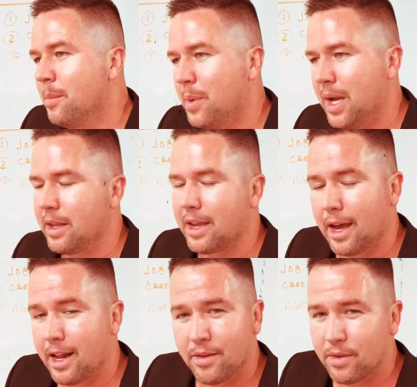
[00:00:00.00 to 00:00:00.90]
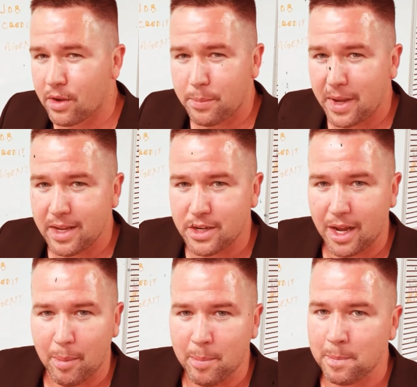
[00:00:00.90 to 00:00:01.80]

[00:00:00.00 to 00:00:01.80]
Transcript: But you gotta have a good paying job.